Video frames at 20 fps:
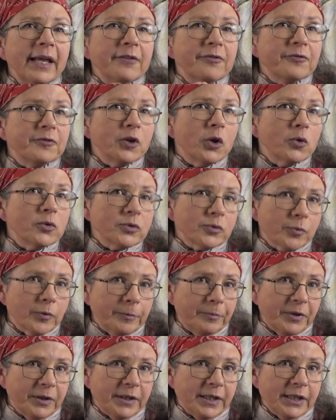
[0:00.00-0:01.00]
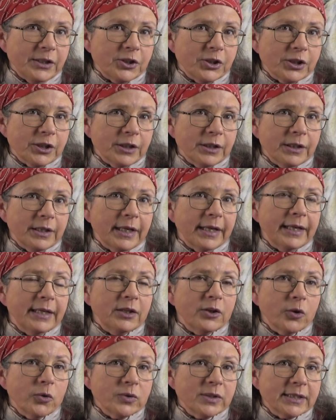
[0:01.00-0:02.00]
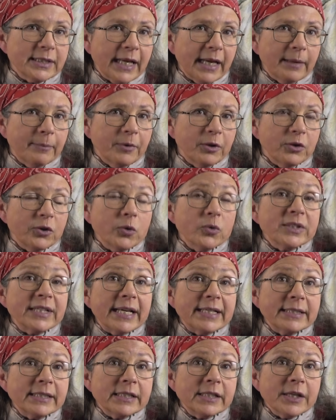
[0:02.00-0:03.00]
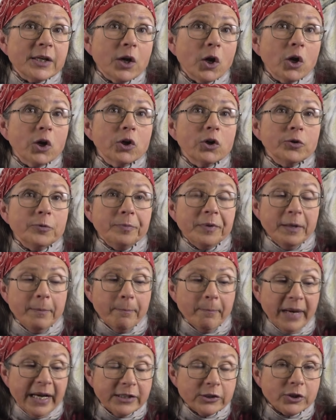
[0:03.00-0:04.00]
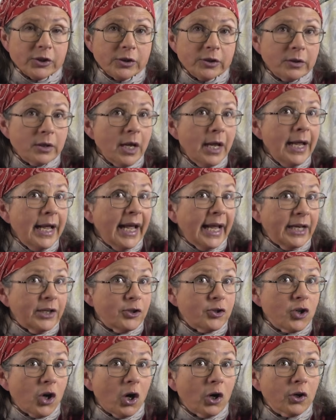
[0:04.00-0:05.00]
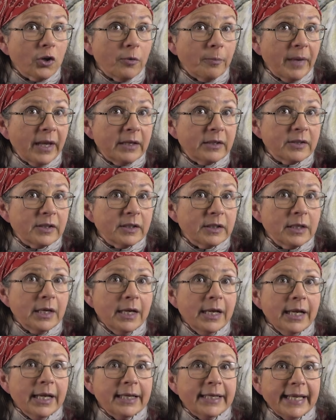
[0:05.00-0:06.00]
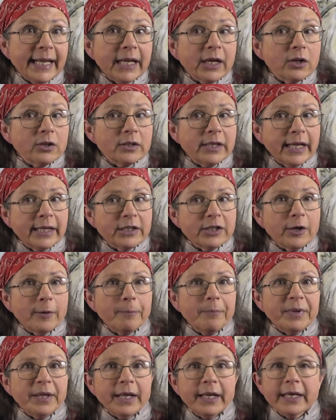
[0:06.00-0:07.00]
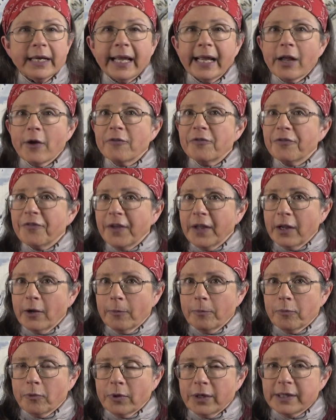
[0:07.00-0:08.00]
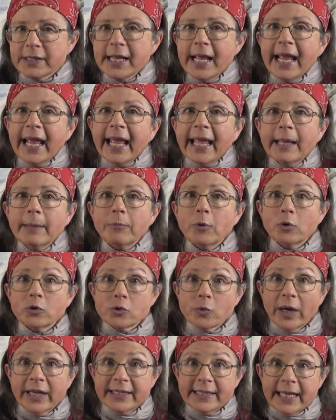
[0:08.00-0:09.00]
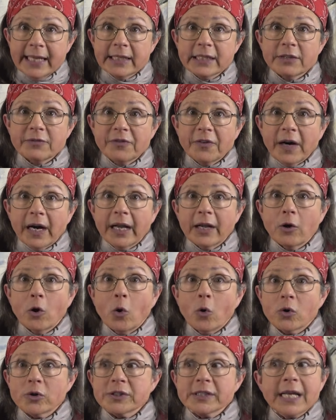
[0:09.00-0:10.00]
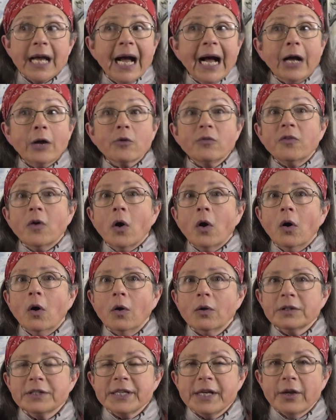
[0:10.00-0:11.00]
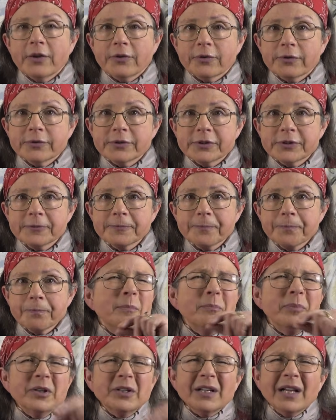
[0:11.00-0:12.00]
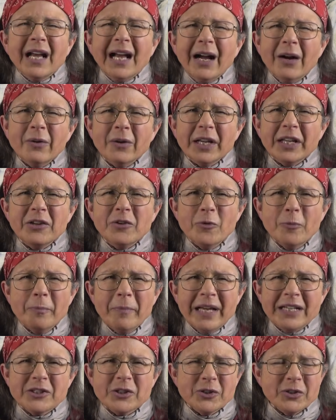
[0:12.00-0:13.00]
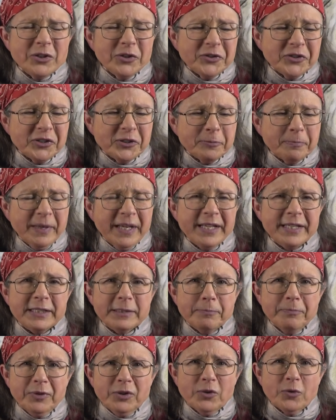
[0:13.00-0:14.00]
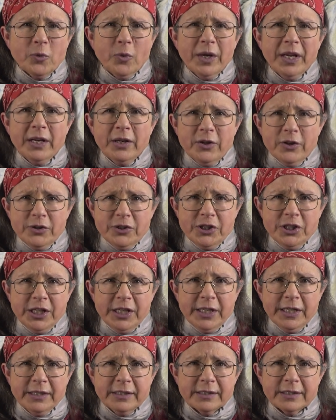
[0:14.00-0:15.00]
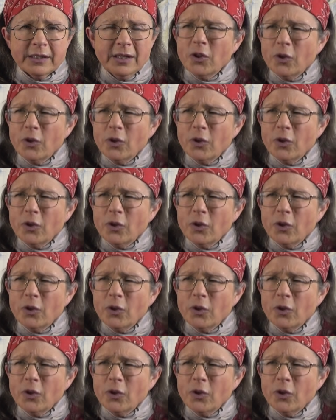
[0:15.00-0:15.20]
If those repetition in those segments, those STR, could be measured and documented, they could end up being like a fingerprint, able to identify a horse out of all the others. But how can you measure the space between the genes?